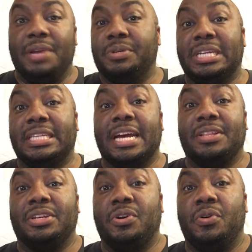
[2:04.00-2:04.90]
were sent out
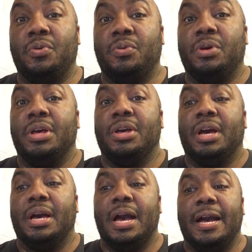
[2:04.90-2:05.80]
to go
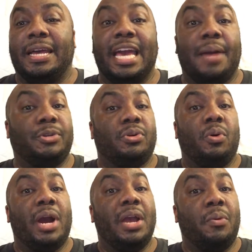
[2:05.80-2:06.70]
capture a
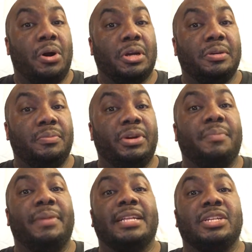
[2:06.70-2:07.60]
White Walker and bring her
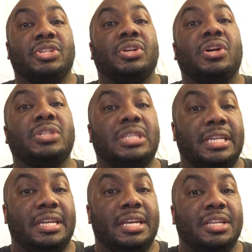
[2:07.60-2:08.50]
back to Cersei
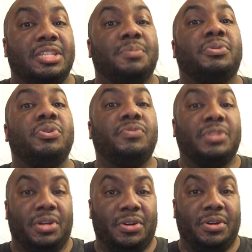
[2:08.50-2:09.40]
to prove to
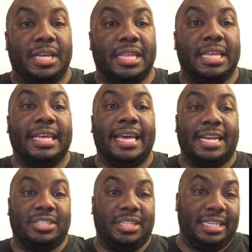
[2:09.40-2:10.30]
her that they
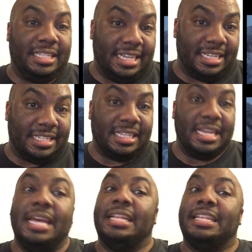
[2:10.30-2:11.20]
actually exist.
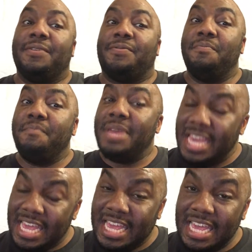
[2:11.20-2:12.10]
Now for
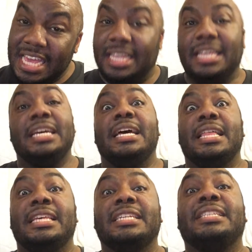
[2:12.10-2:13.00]
me,
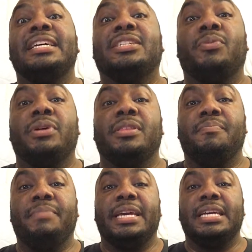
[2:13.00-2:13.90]
this led to one of the
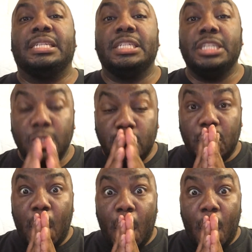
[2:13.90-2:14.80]
biggest
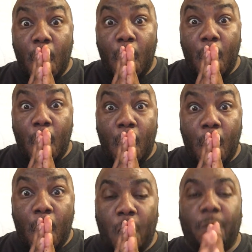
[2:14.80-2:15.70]

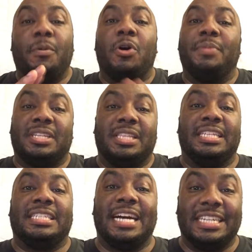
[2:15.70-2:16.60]
moments of the
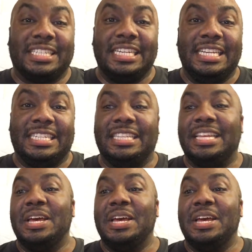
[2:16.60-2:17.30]
entire season